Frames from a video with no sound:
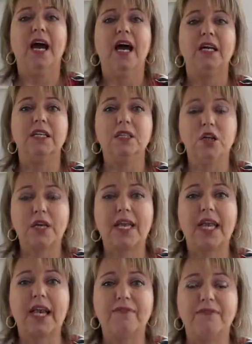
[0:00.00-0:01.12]
are
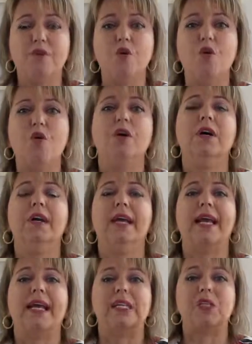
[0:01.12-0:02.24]
looking for
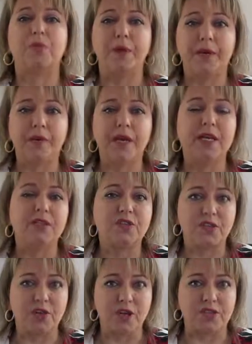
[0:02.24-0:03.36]
experienced
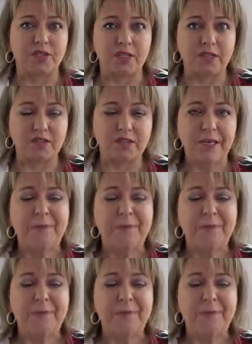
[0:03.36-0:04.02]
nurses.